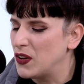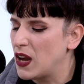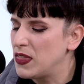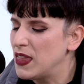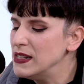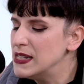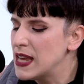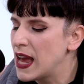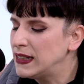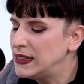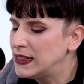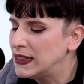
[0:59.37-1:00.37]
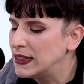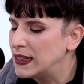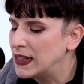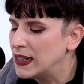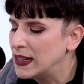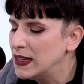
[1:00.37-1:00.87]
And I think
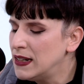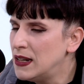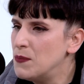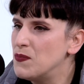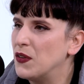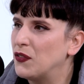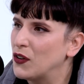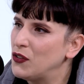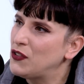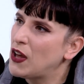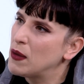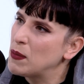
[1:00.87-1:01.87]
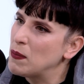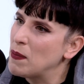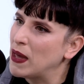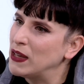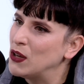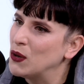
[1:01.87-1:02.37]
technically the first time I
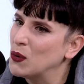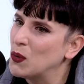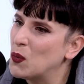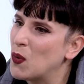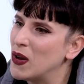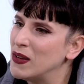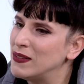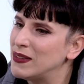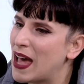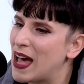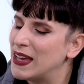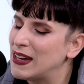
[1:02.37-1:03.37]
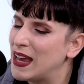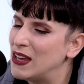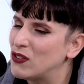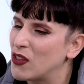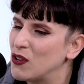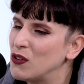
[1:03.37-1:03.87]
met you was at a Southern